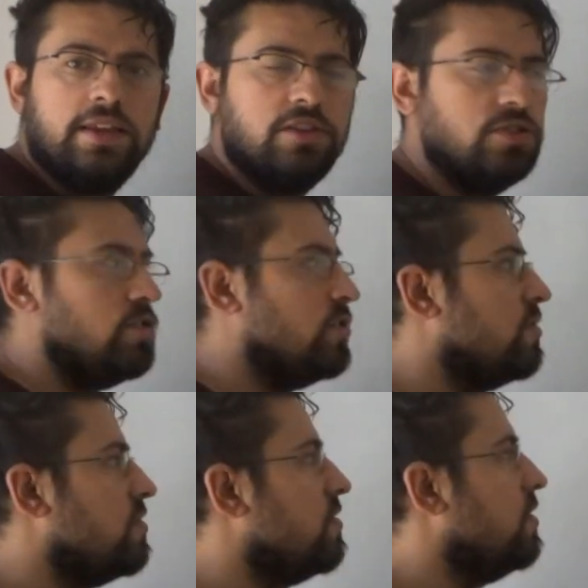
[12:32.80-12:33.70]

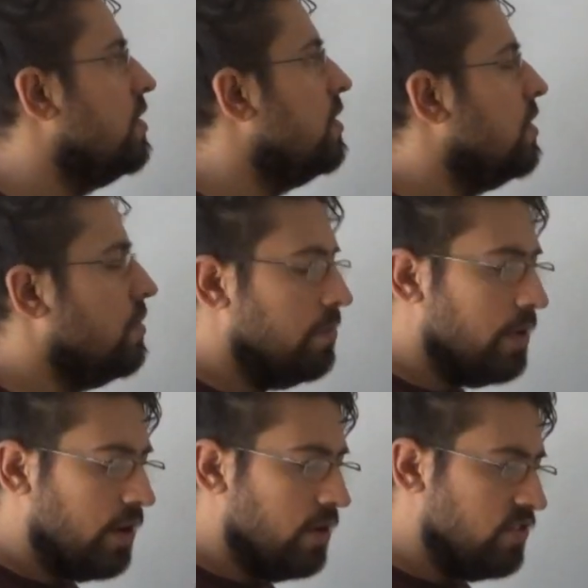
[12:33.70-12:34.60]
integers
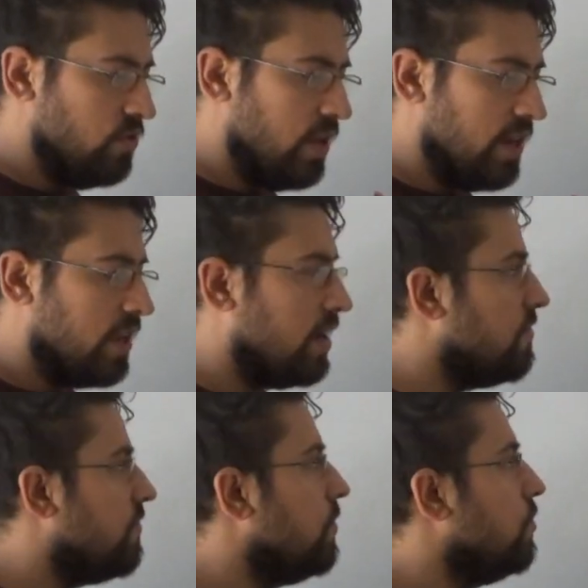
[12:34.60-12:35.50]
because you get
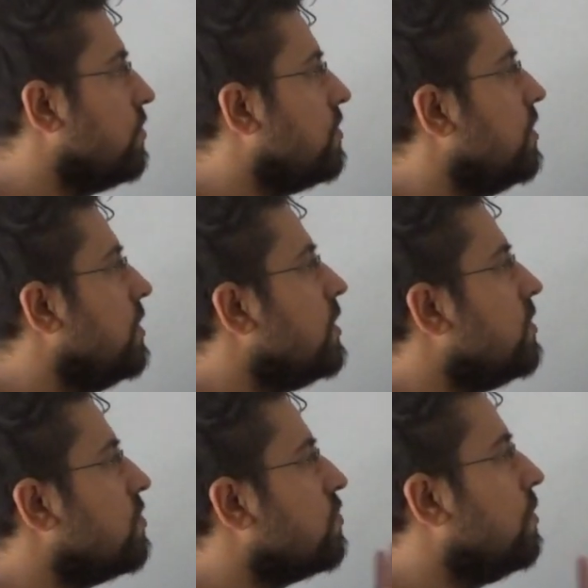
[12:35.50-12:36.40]
confused,
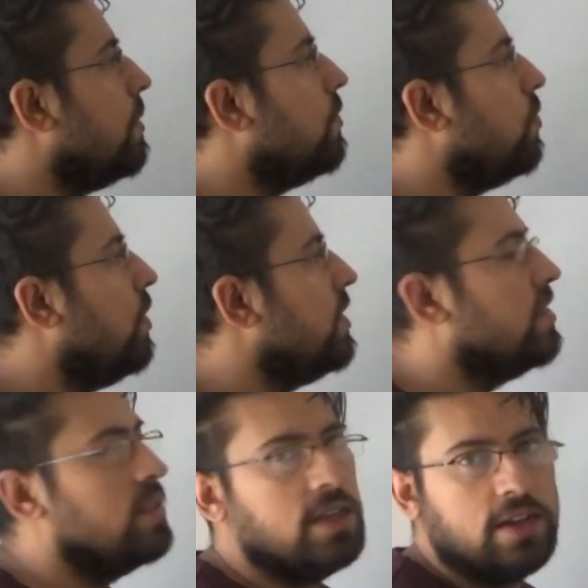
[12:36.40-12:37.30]
just remember one
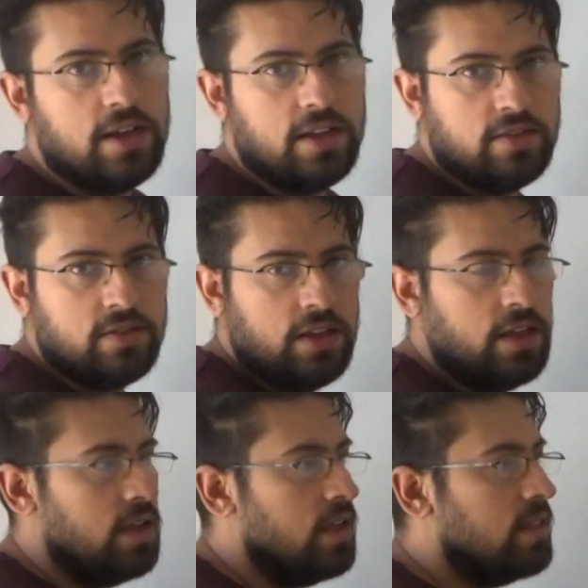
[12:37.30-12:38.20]
thing guys,
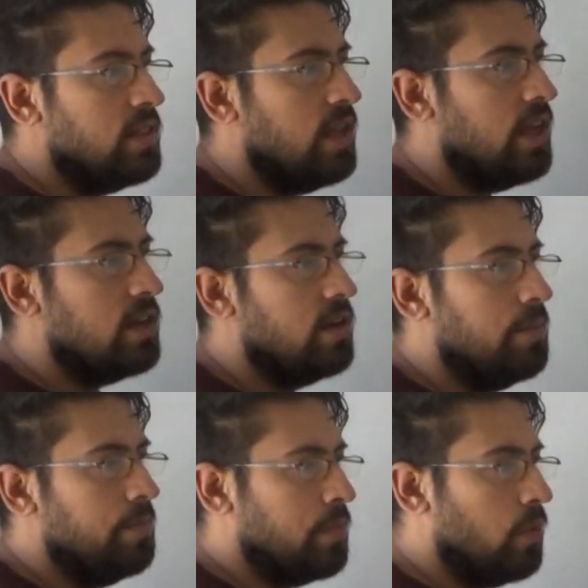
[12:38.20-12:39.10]
that
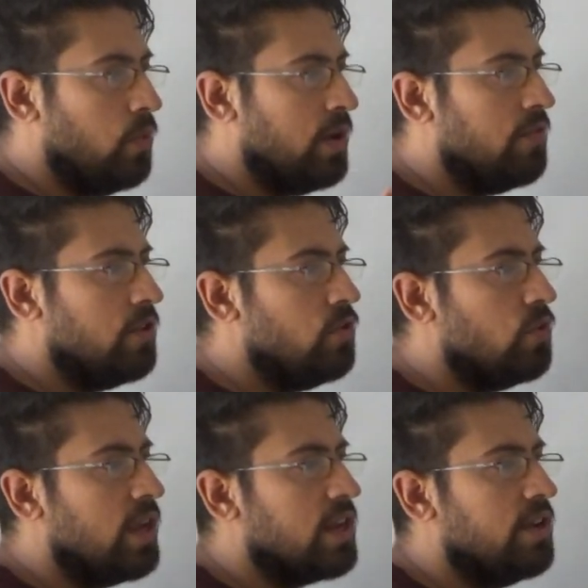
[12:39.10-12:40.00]
whenever you
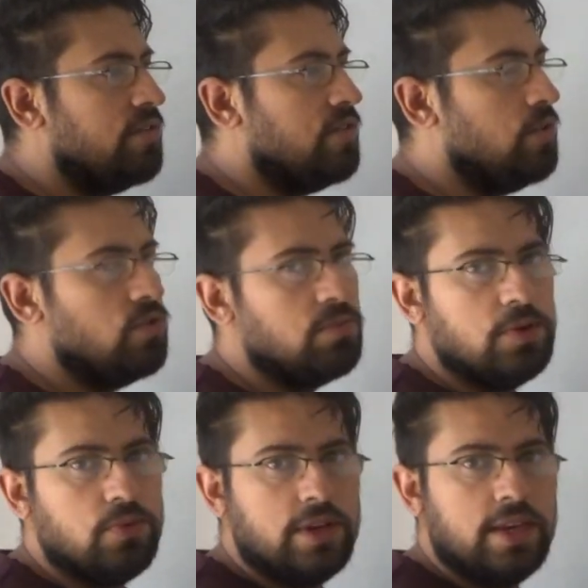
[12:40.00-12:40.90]
get confused
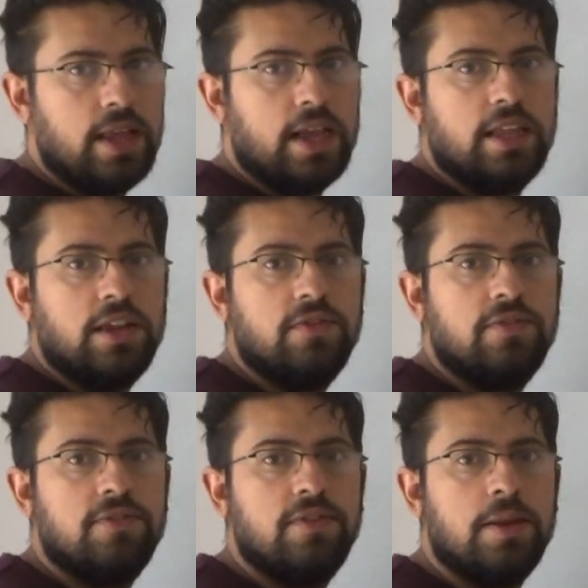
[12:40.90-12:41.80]
between negative
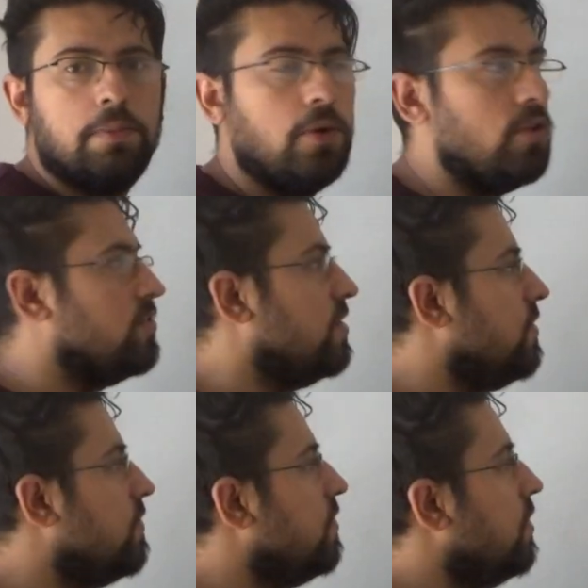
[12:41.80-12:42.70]
and
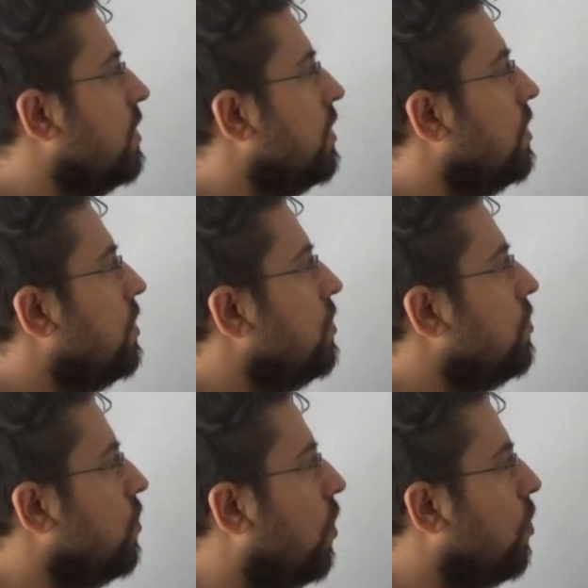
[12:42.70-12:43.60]
positive,
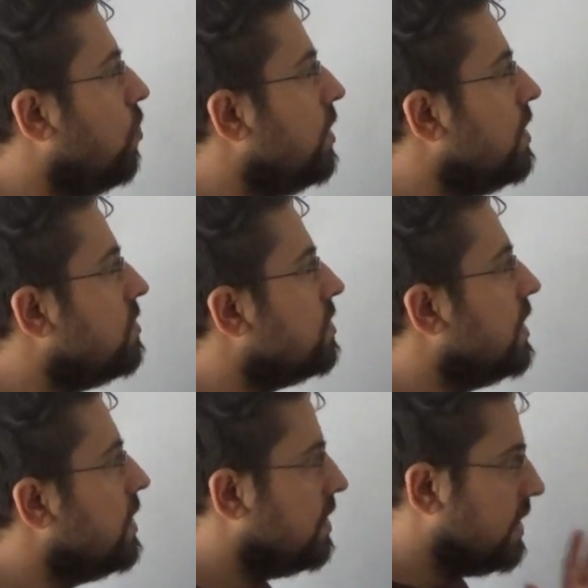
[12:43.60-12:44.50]
you always
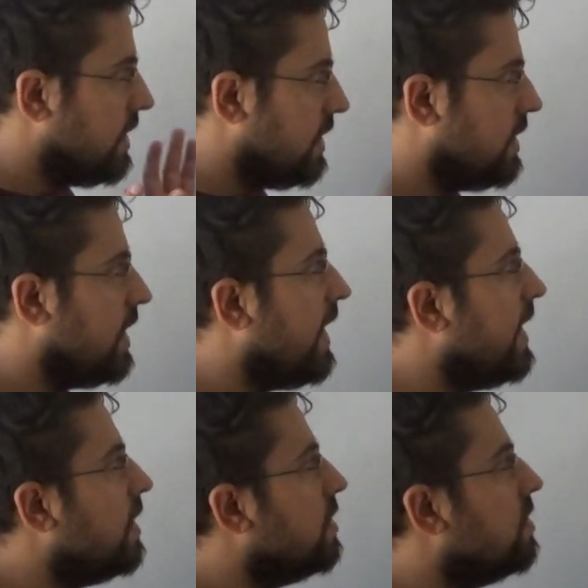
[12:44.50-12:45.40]

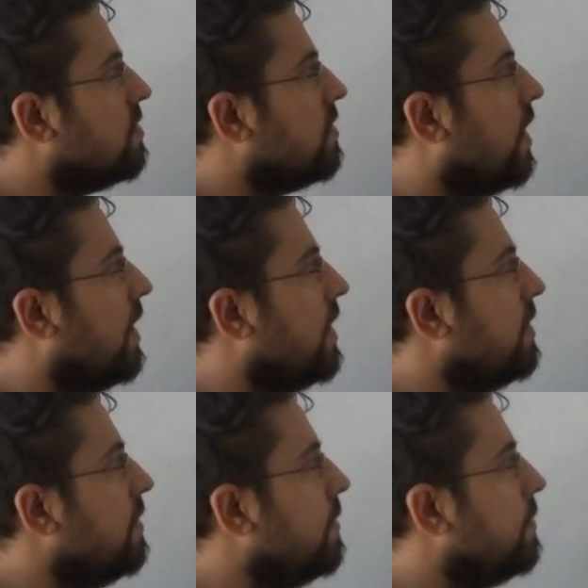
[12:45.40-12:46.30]
take the sign